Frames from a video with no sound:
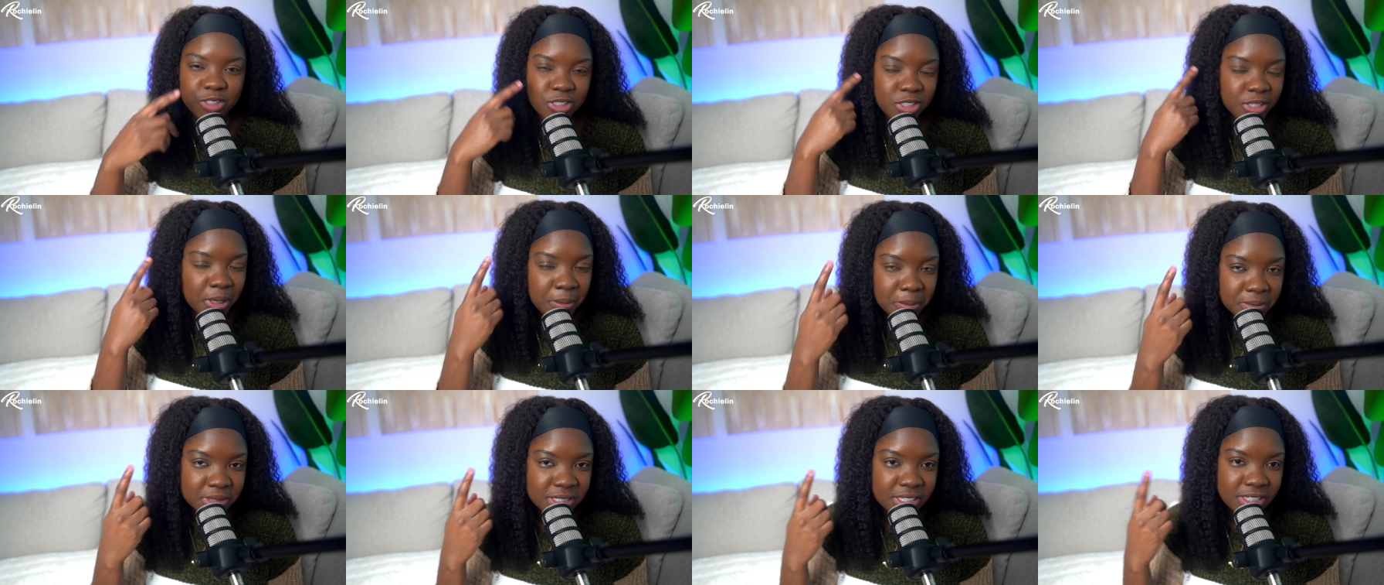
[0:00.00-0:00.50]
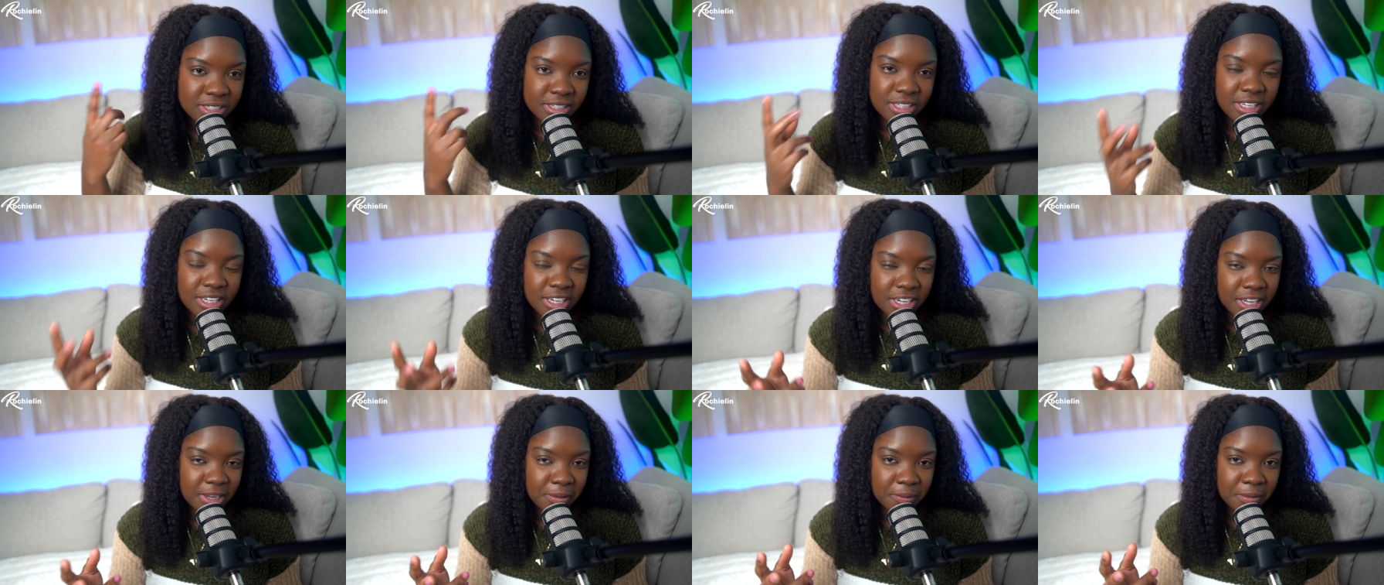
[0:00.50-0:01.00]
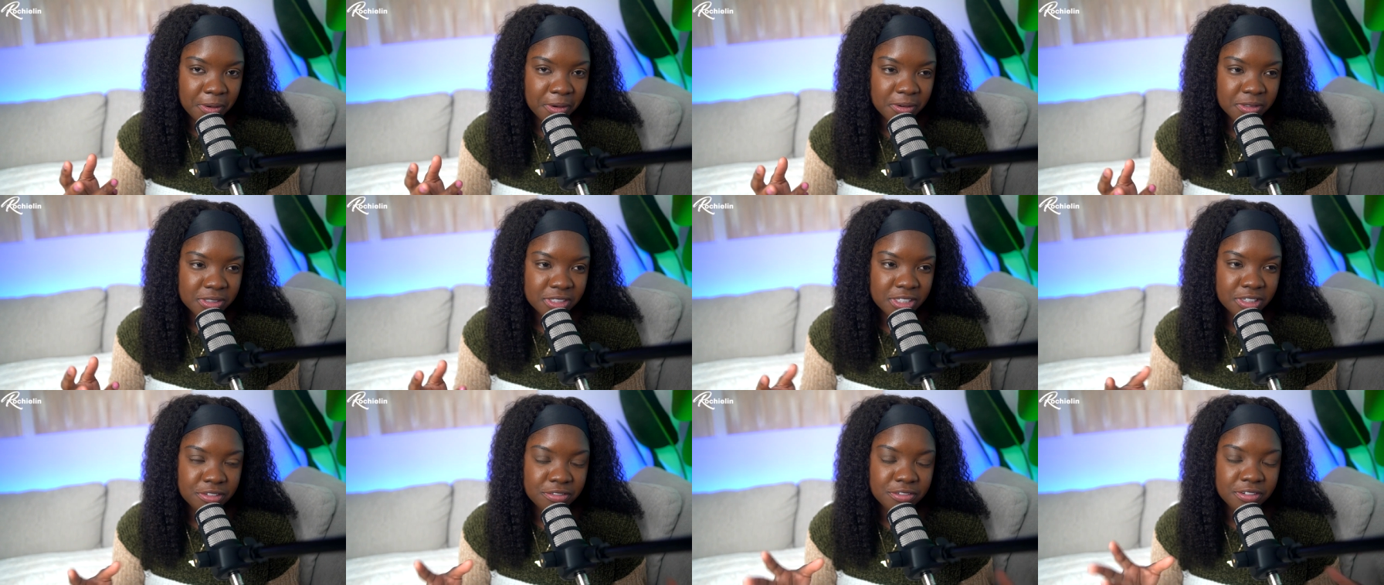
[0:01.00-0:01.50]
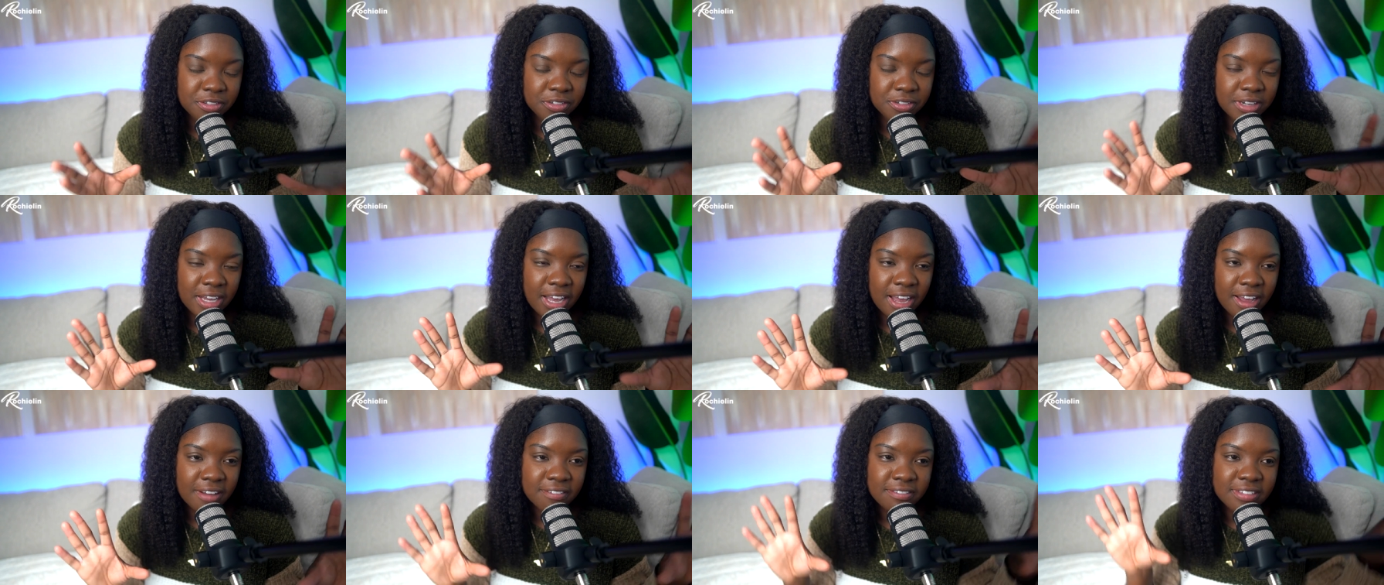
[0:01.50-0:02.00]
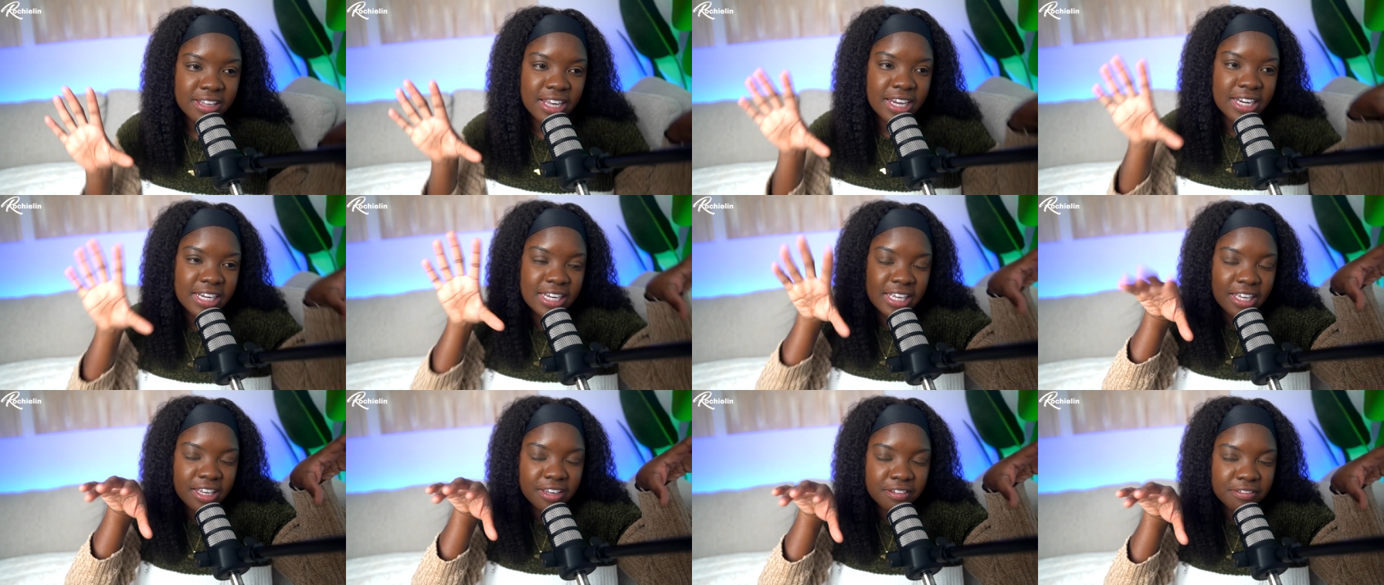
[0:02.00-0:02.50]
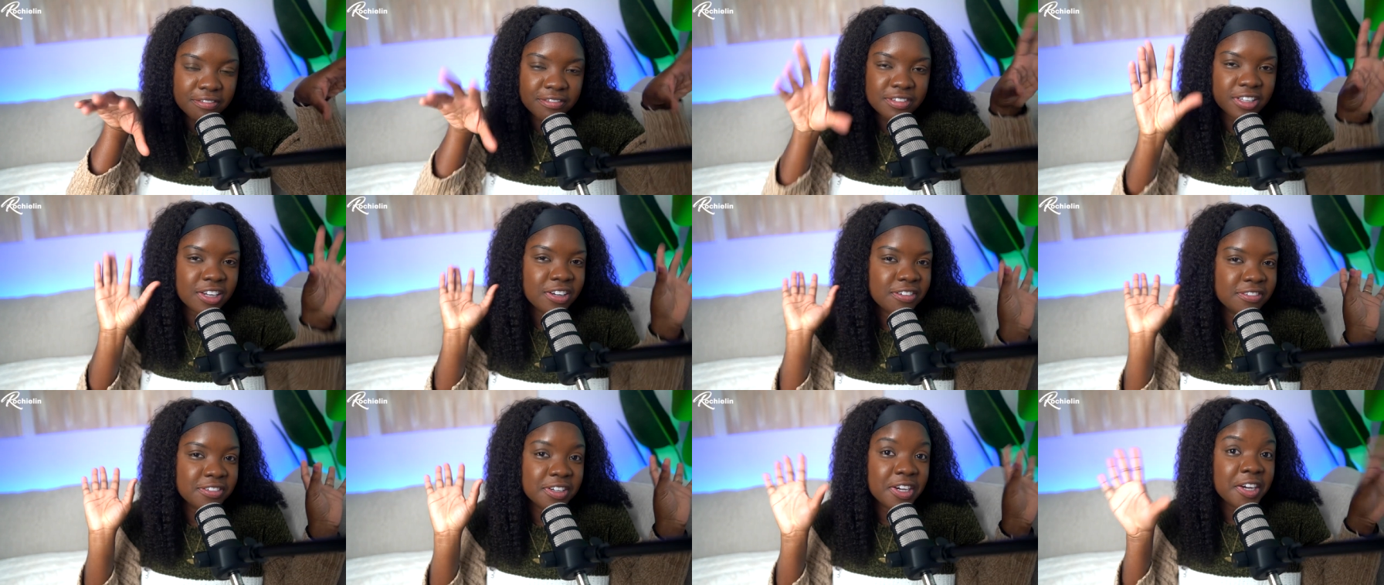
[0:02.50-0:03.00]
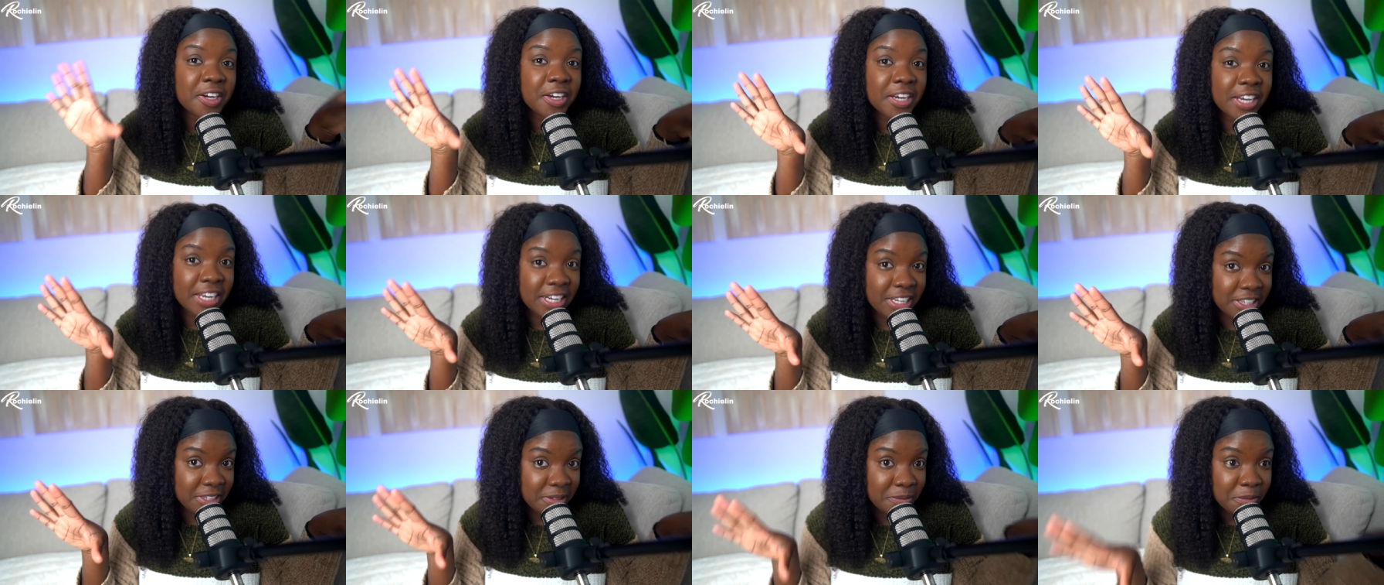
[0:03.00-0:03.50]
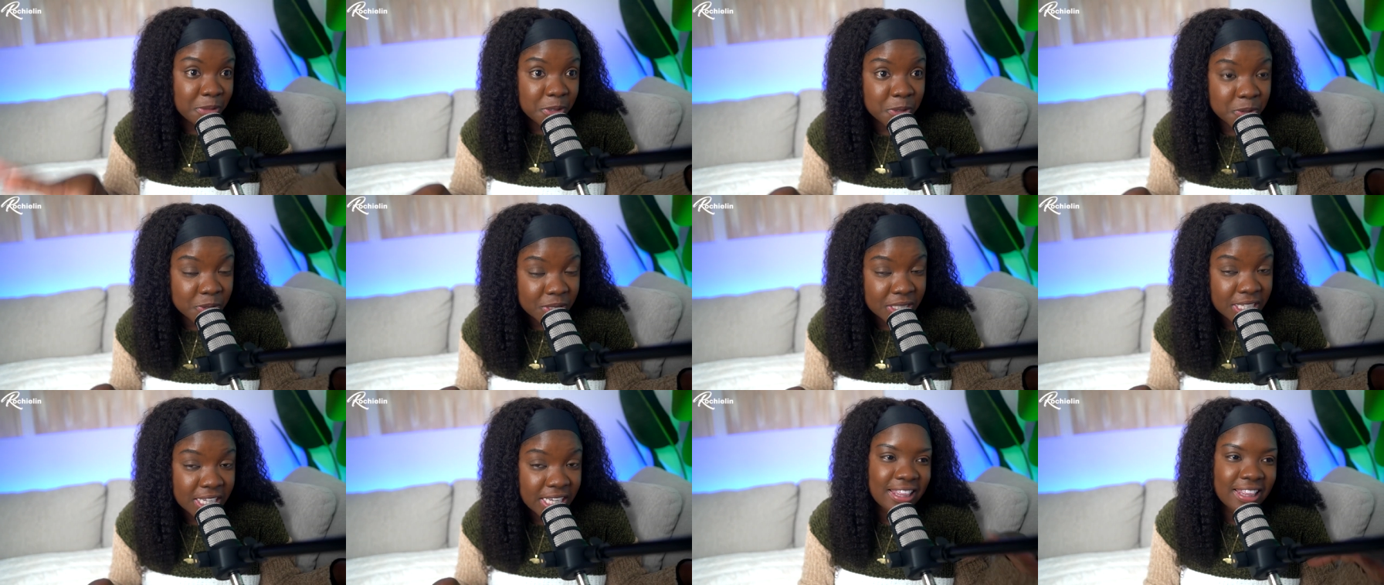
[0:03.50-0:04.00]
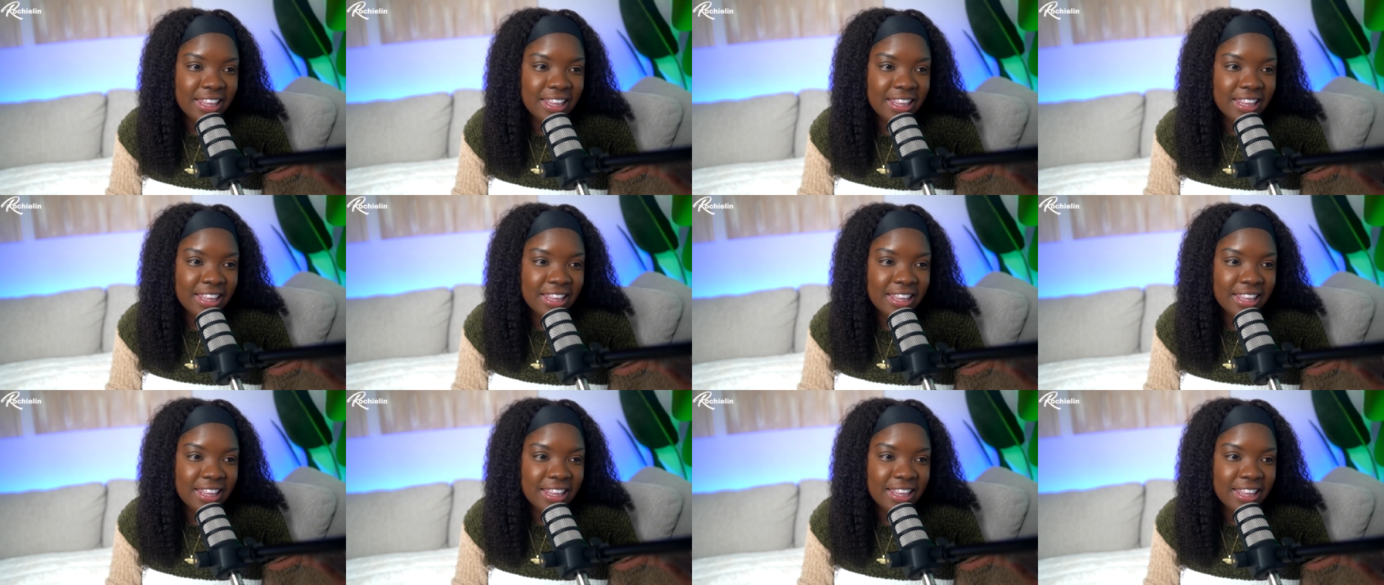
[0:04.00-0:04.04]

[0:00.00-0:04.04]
some to think about if you have that gift of creating music,